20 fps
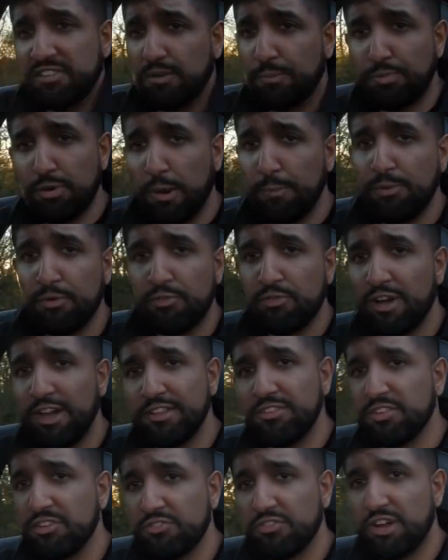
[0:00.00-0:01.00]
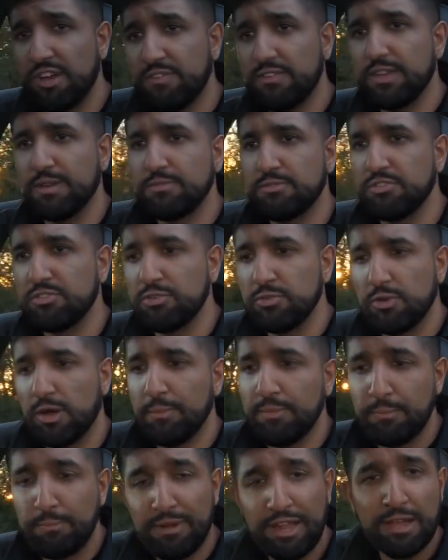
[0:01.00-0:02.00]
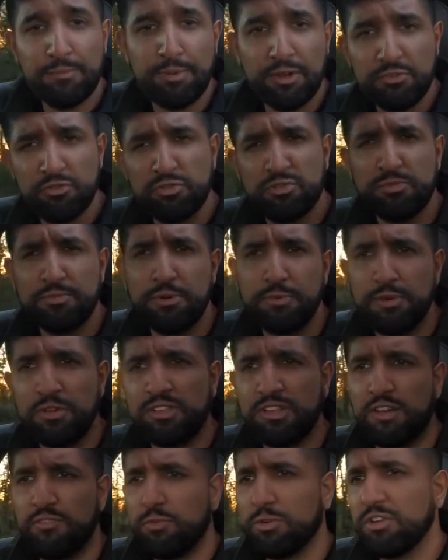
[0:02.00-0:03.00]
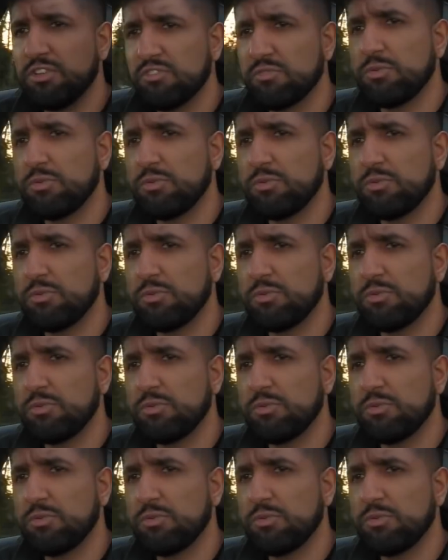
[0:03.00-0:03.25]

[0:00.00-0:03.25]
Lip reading: a proper ride to drive the M2. I mean, Black Badge Automobiles have one as